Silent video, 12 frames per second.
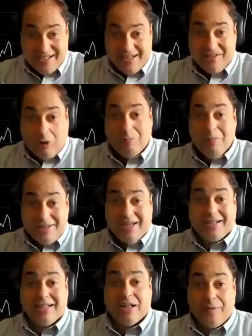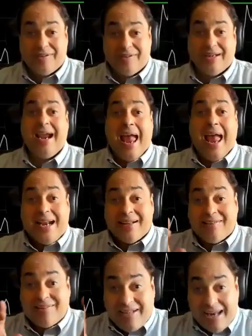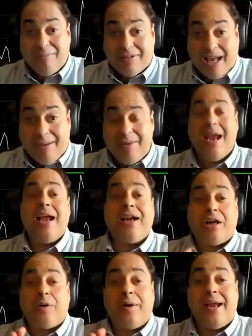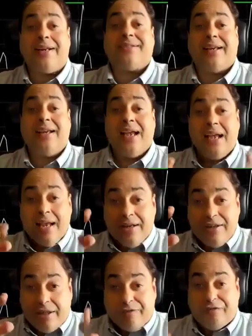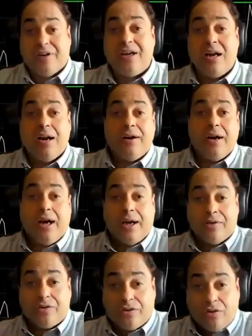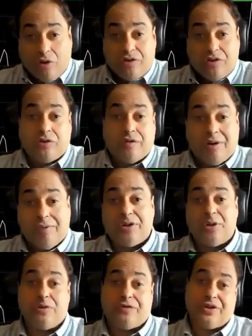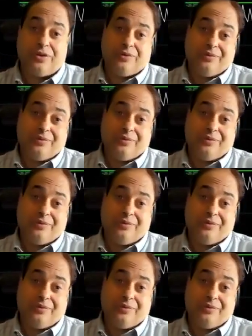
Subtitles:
it's called mitigating the risk. At the same time, creating different sources of revenue for you.